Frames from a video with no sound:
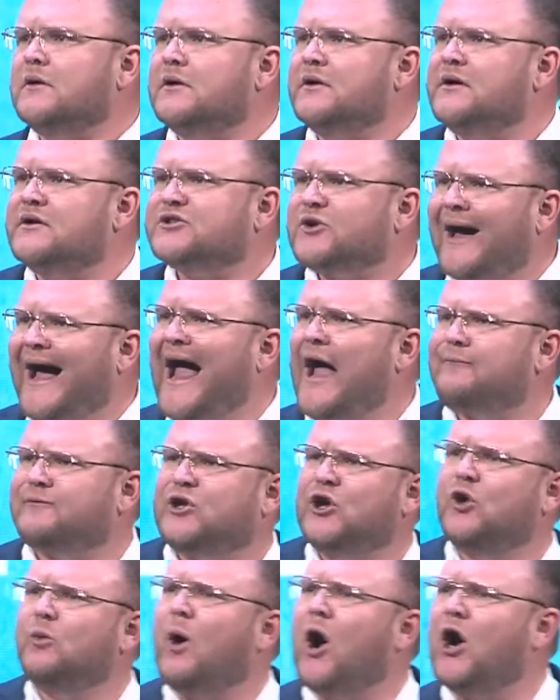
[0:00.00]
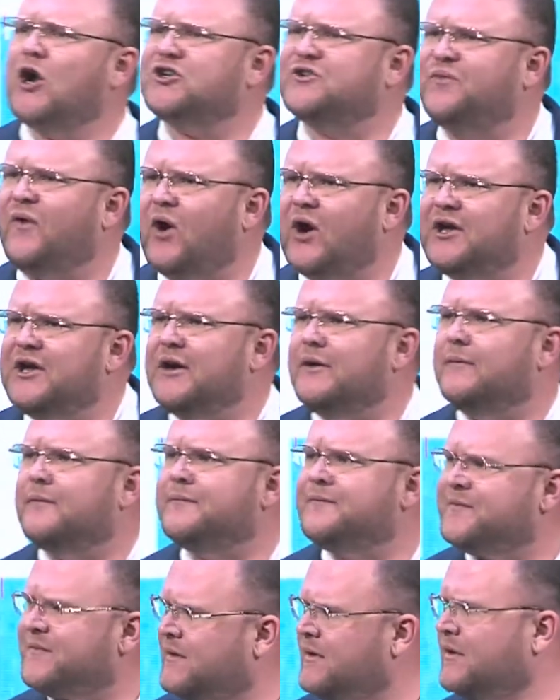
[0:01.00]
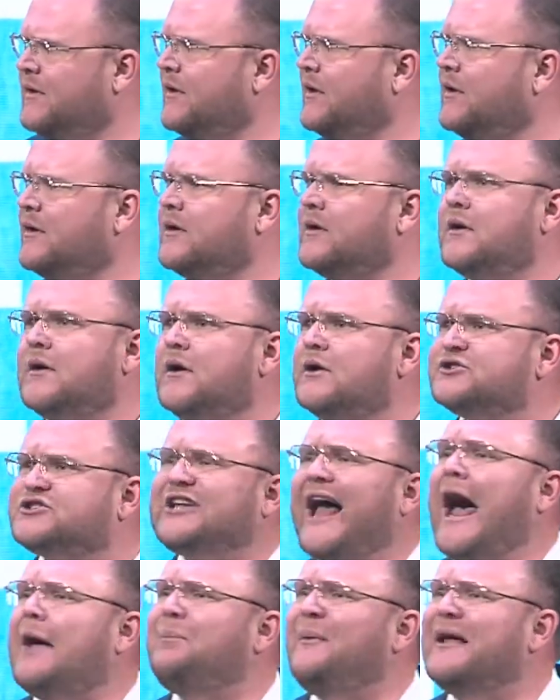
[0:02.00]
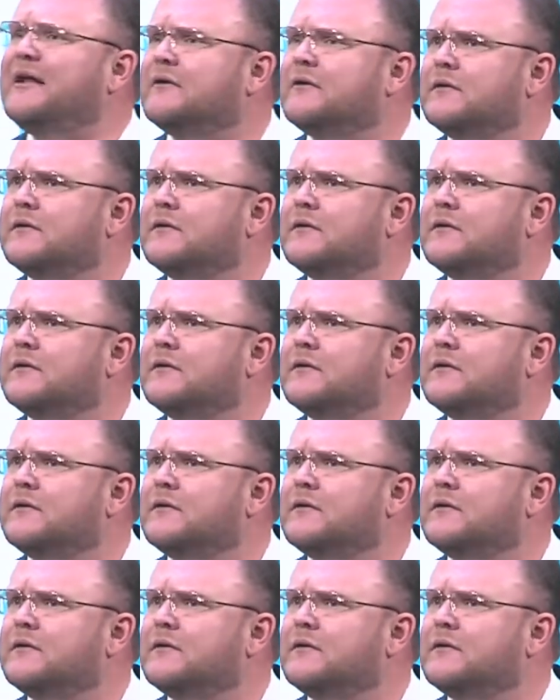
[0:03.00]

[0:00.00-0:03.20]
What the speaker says: So I have two words for you. Stop it.